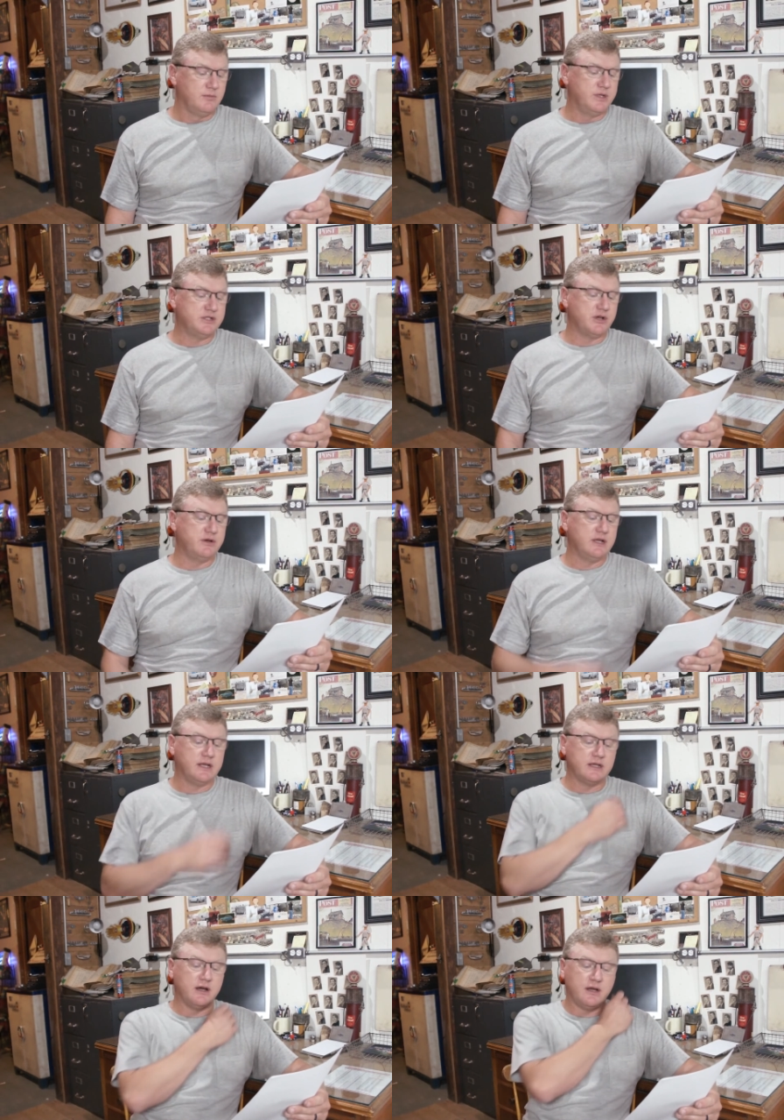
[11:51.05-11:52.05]
But Jonah
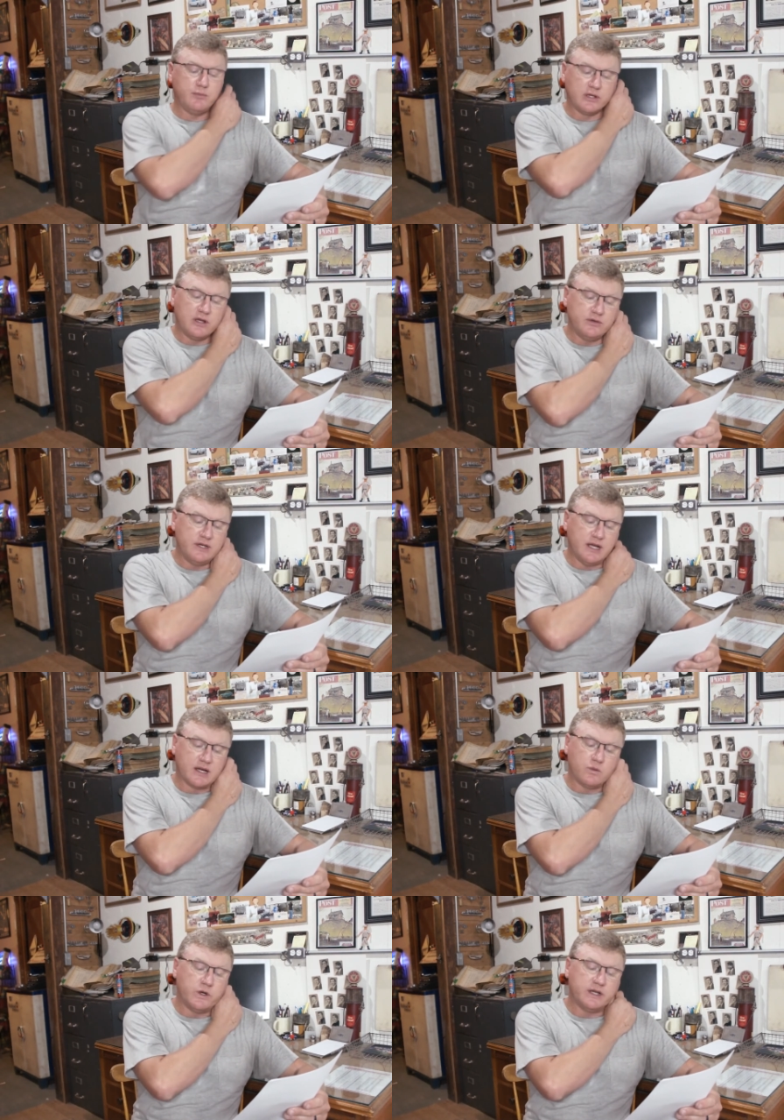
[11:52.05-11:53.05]
had gone below
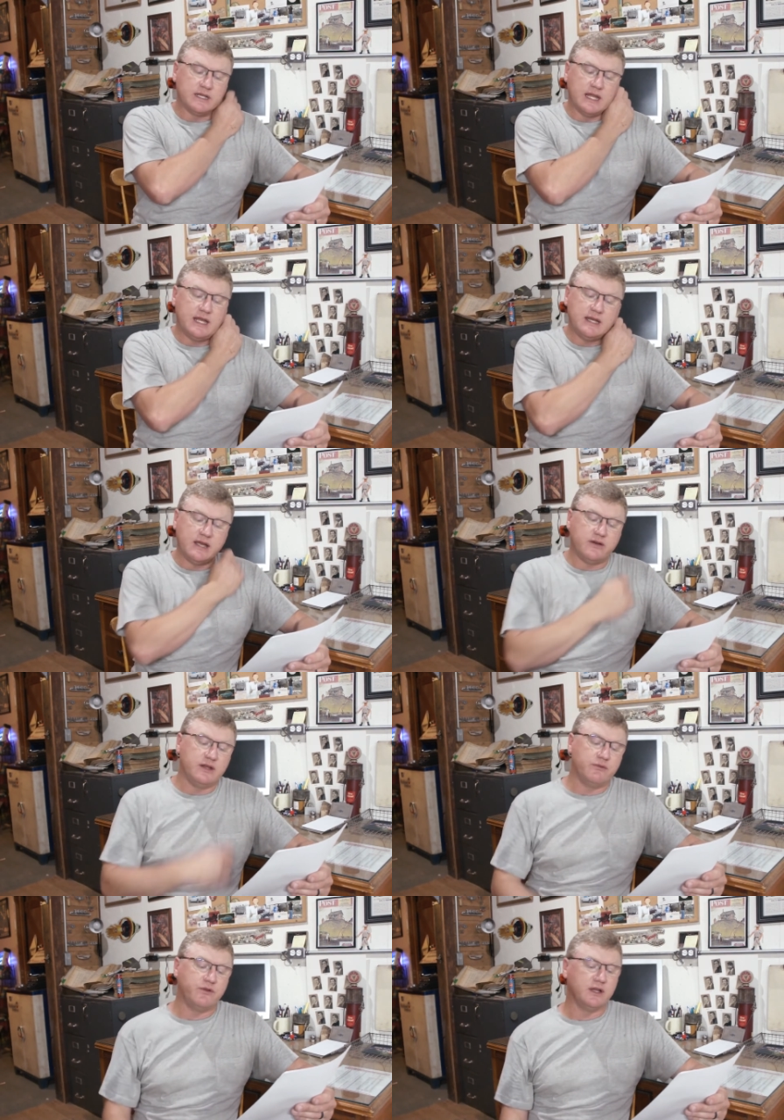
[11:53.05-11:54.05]
deck, where he lay down
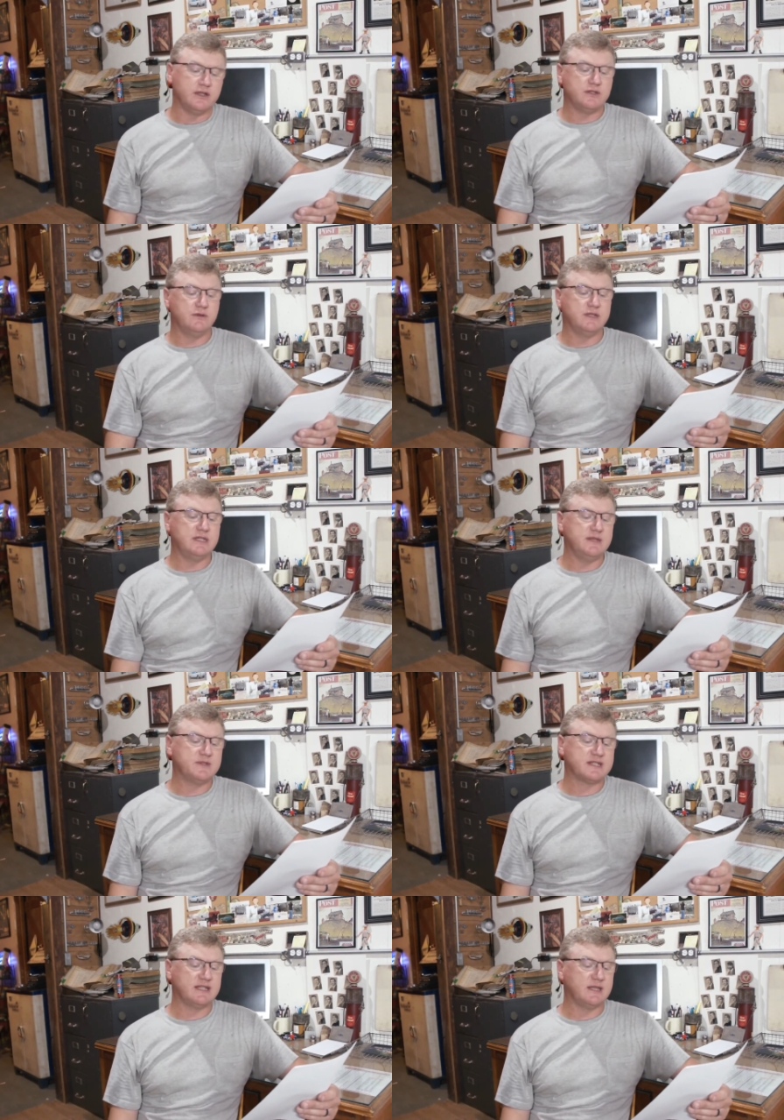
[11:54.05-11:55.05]
and fell into a deep
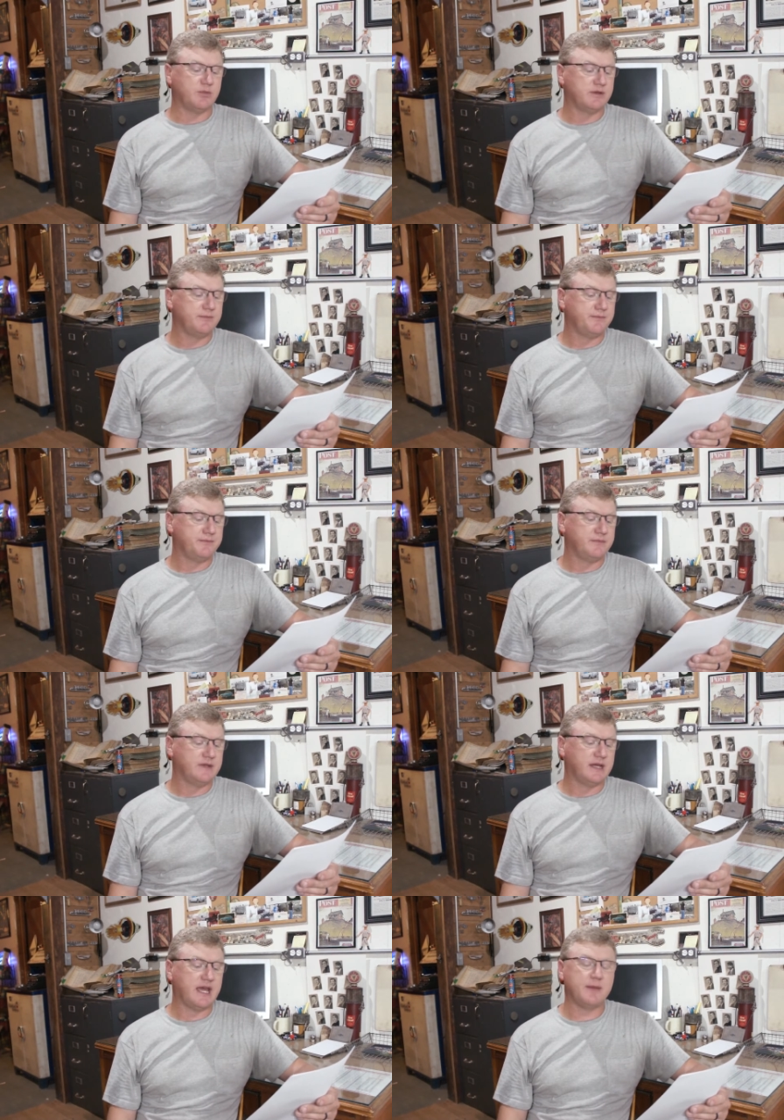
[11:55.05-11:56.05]
sleep.
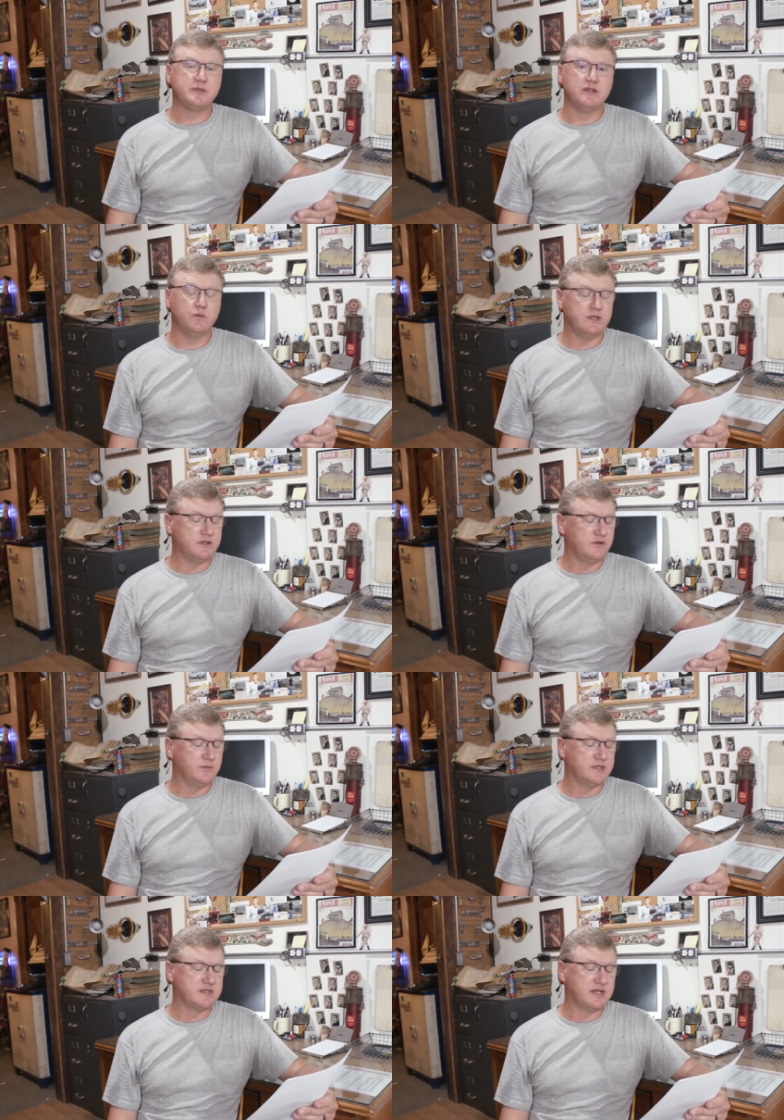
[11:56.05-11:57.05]
The captain went to
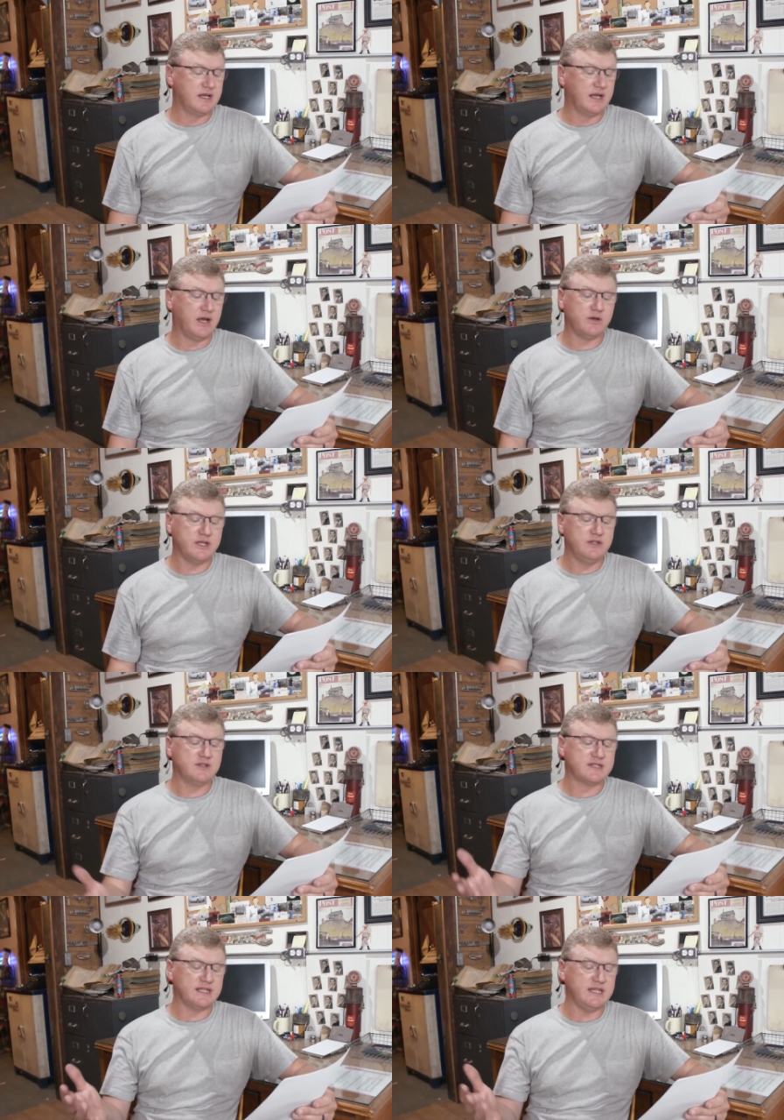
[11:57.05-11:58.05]
him and said, "How can you
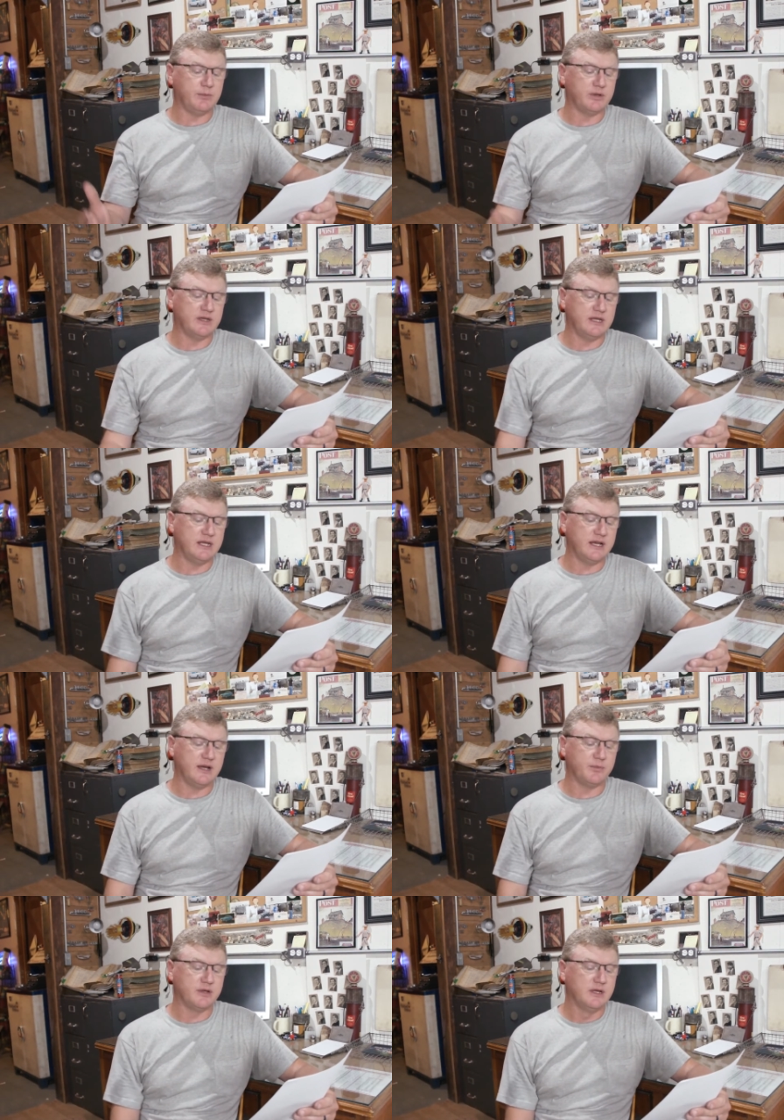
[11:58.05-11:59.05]
sleep? Get
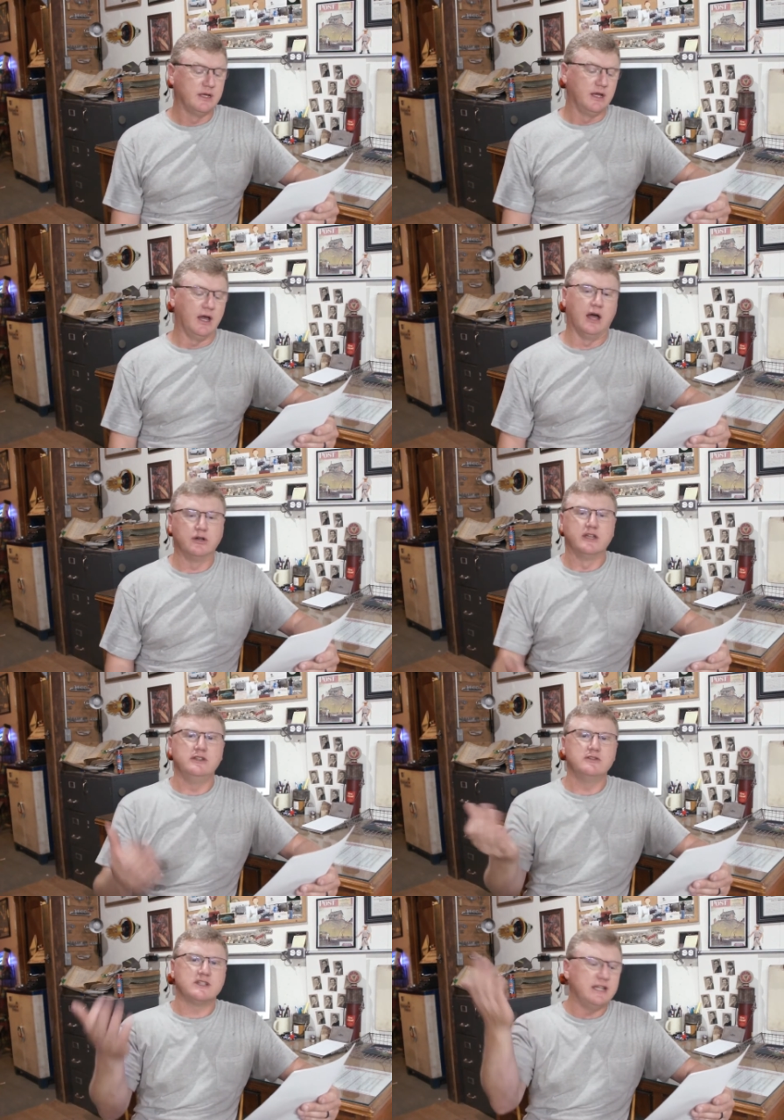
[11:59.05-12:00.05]
up. How can
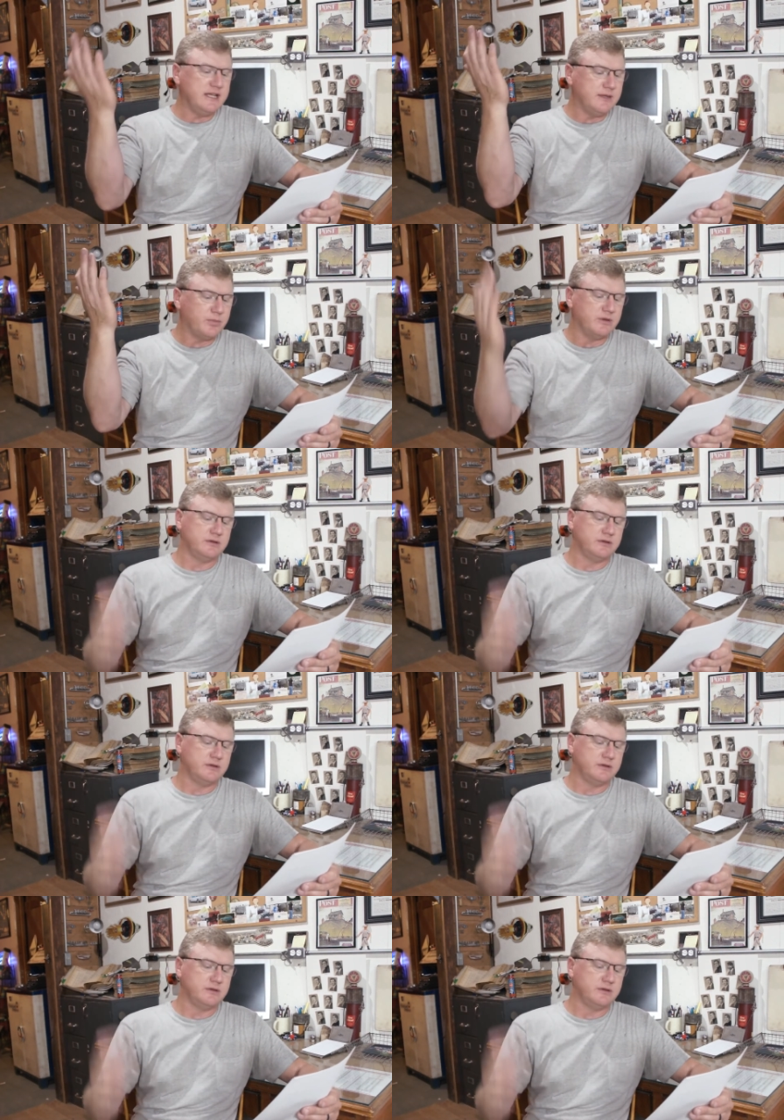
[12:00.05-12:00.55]
you sleep?